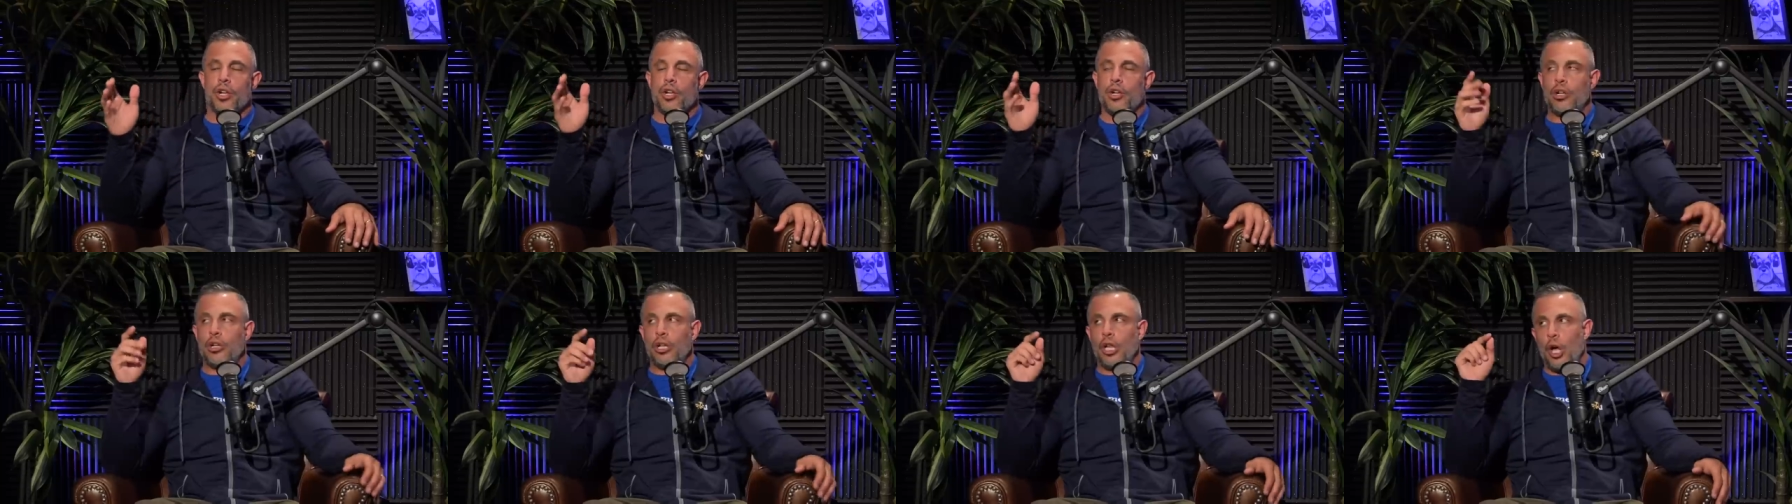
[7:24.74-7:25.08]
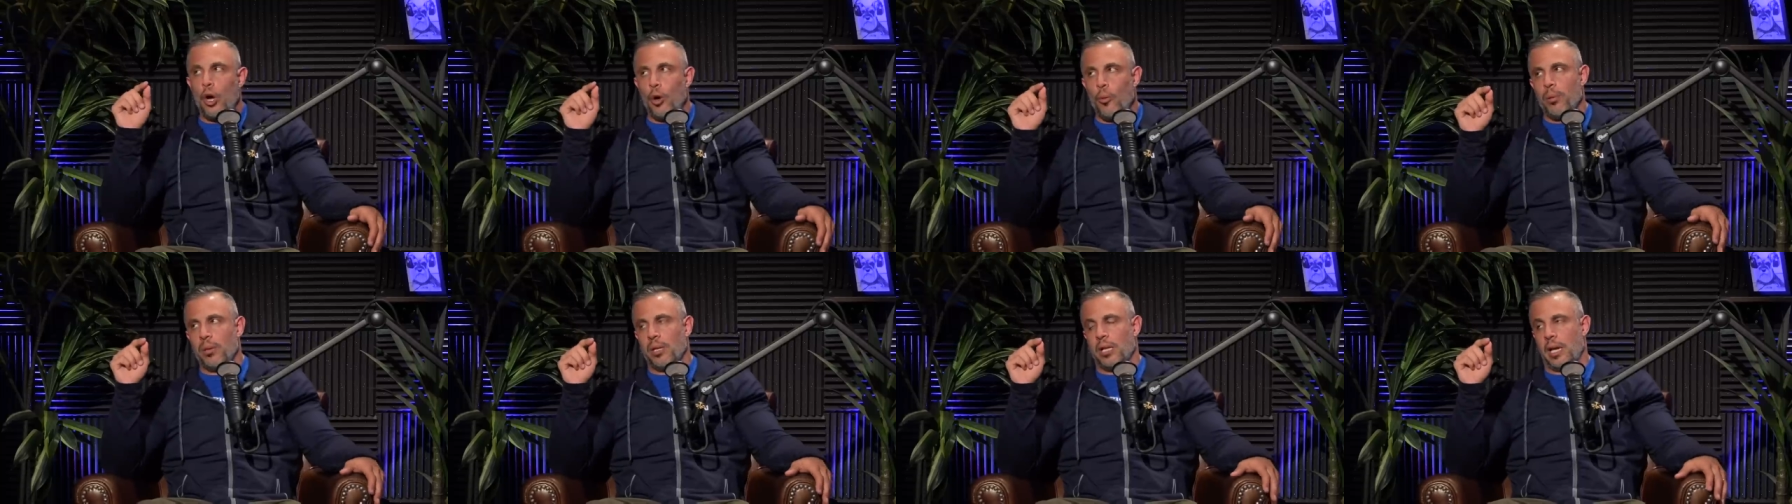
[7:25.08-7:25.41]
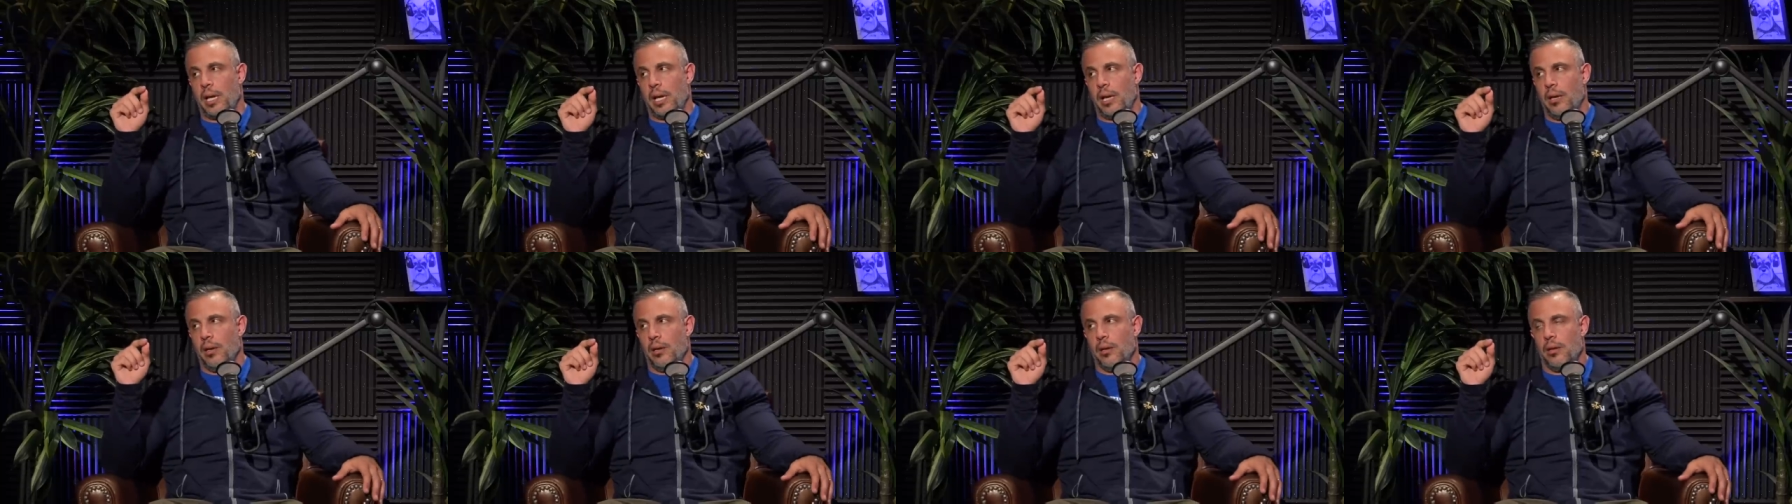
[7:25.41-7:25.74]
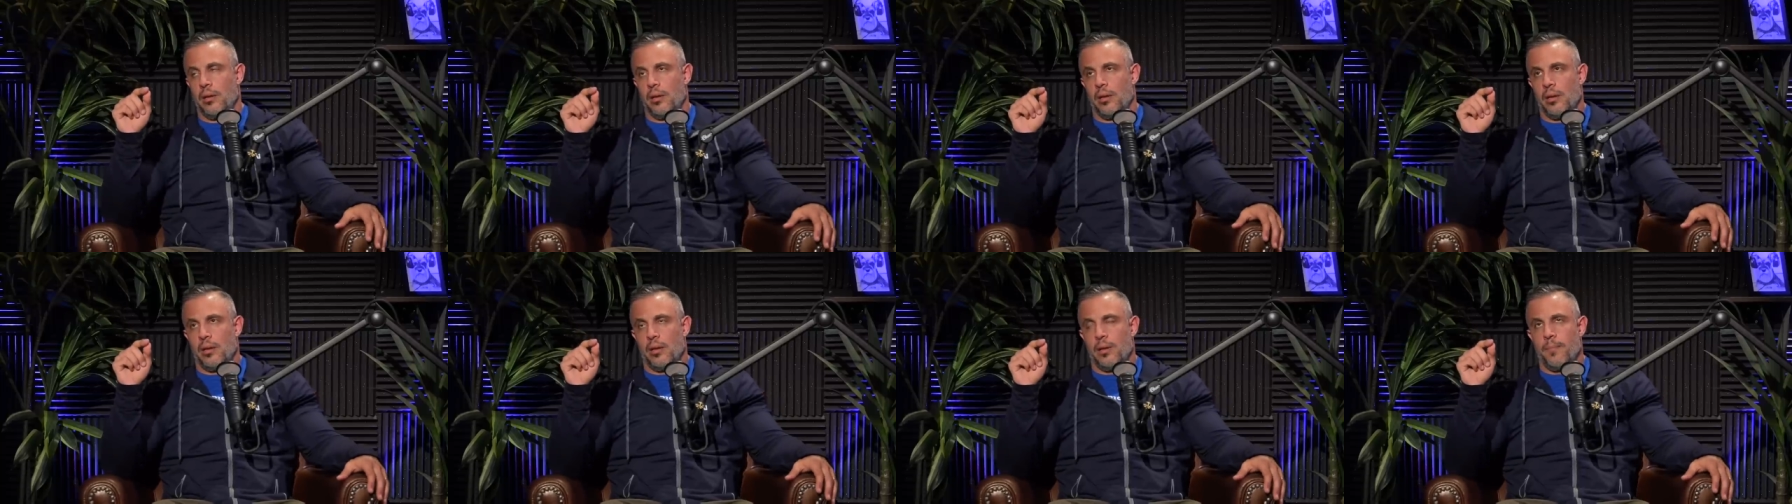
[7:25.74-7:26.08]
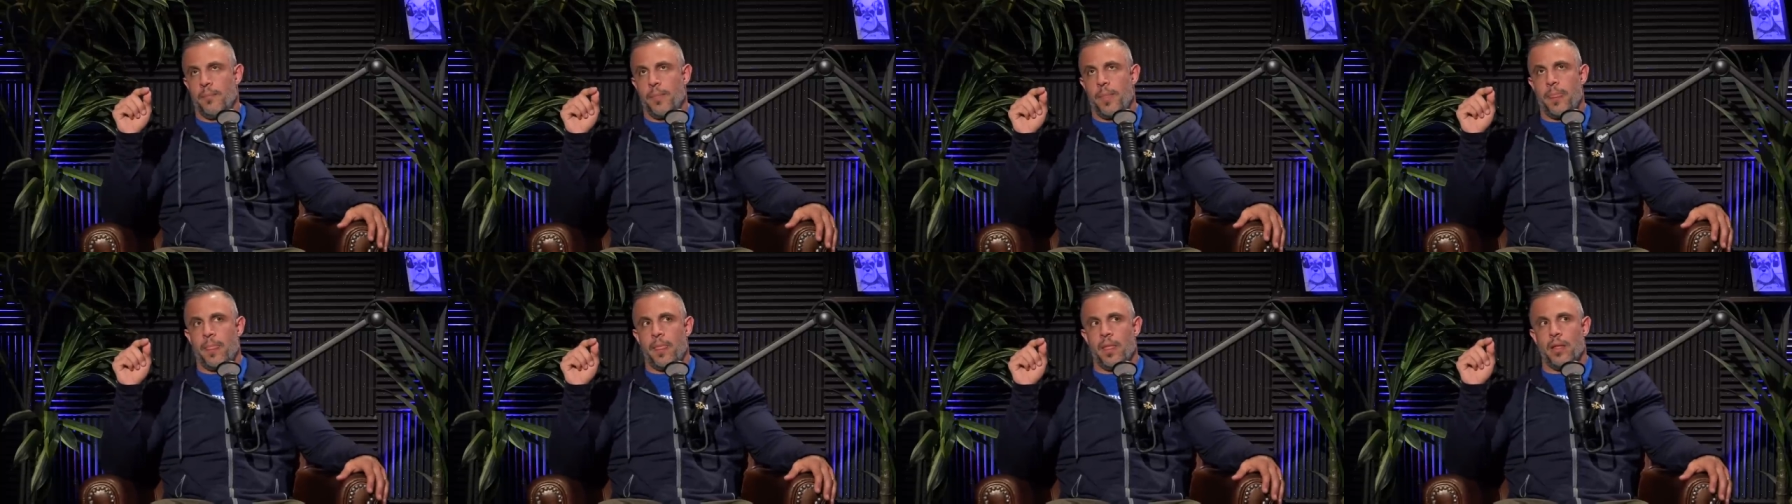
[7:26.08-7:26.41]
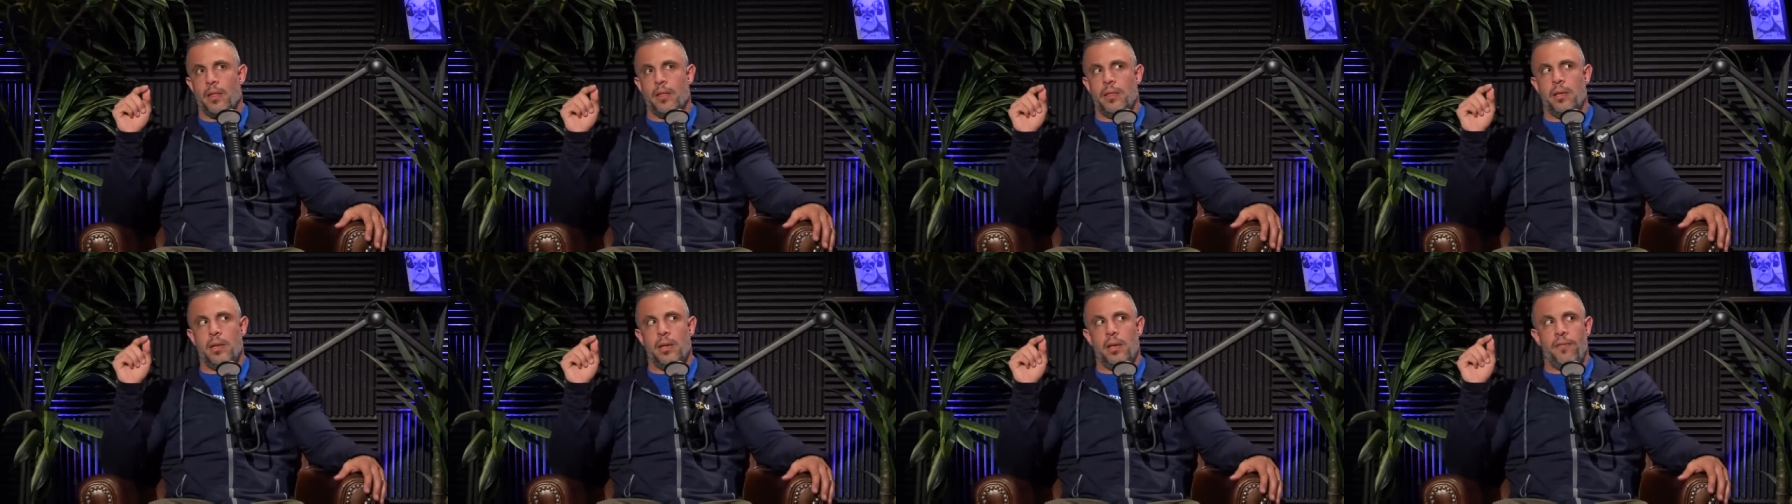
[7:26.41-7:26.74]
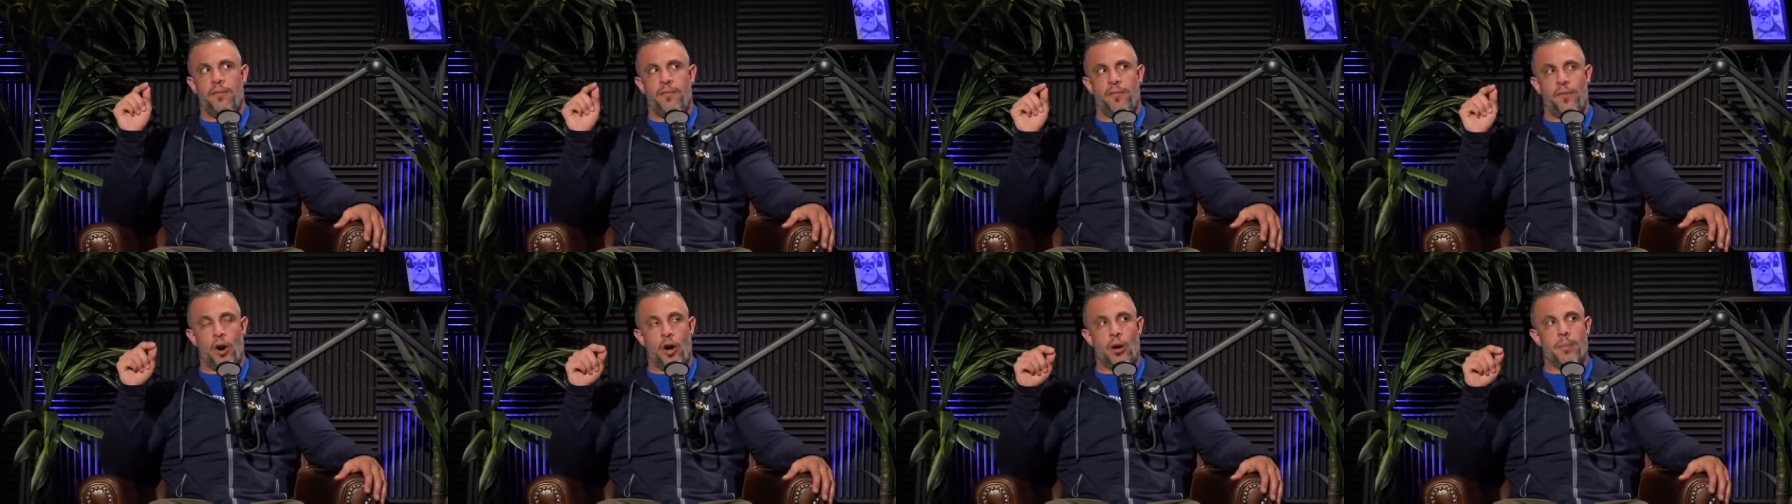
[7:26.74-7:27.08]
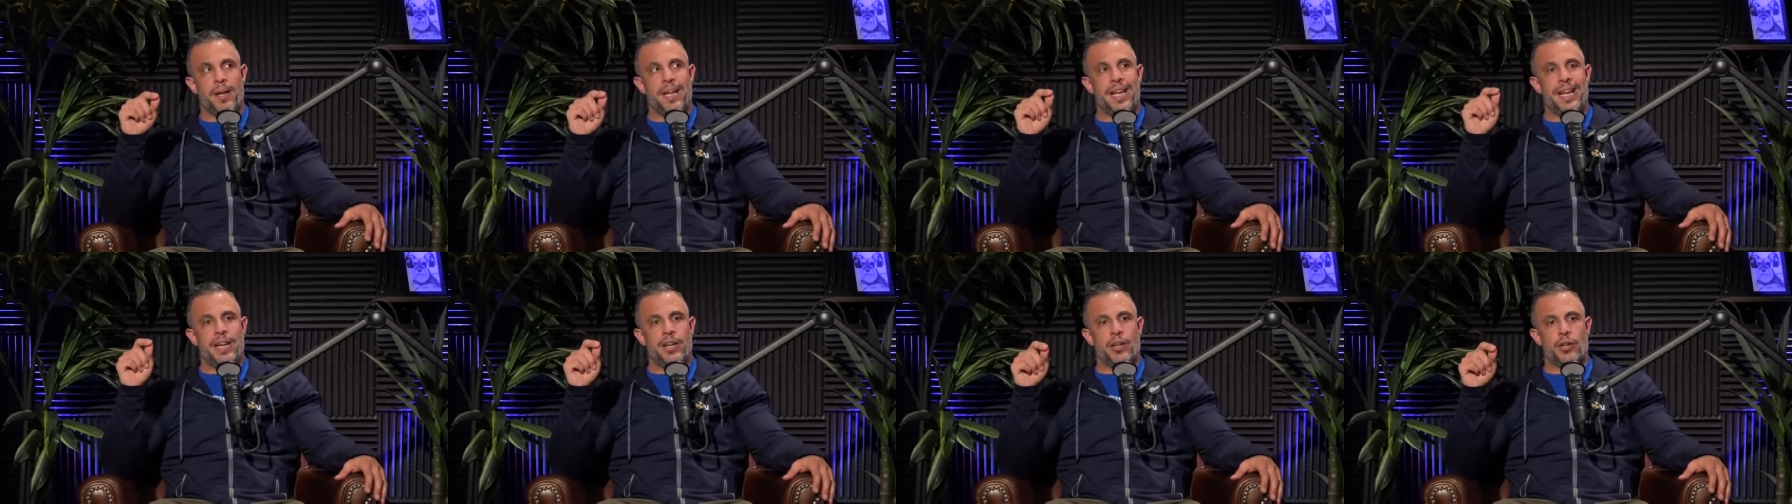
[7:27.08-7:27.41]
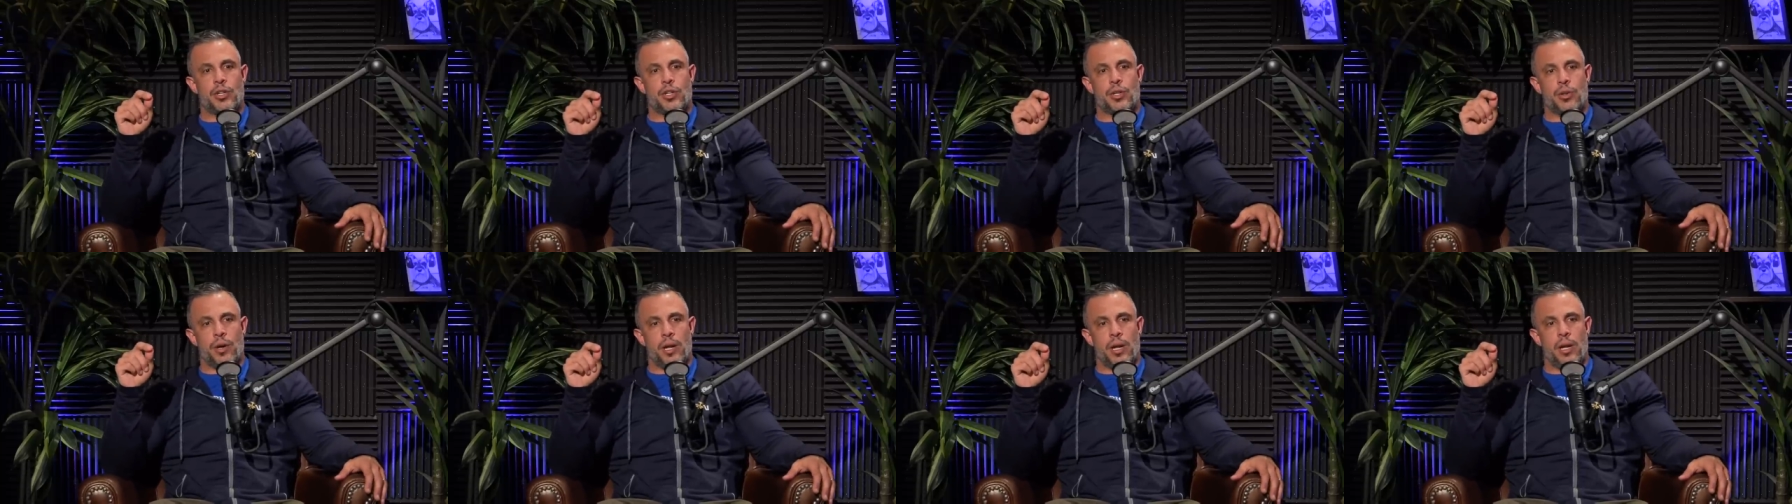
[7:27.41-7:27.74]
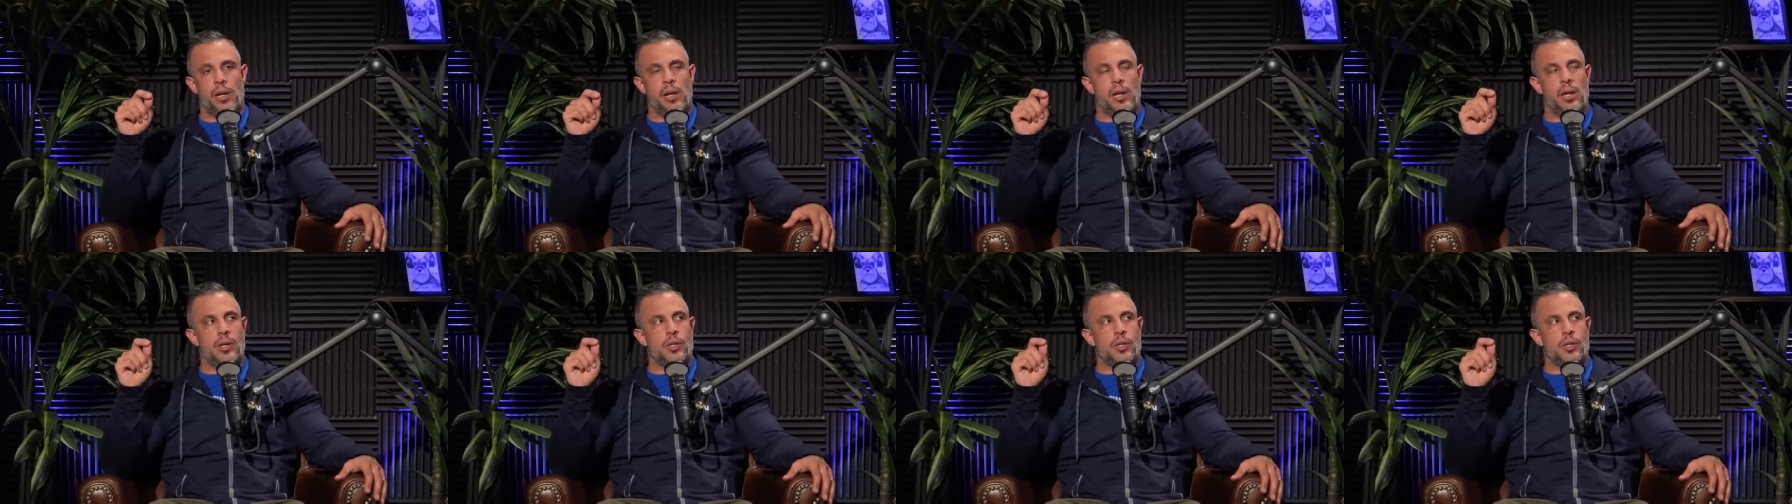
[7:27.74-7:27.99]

Globally, the pharma industry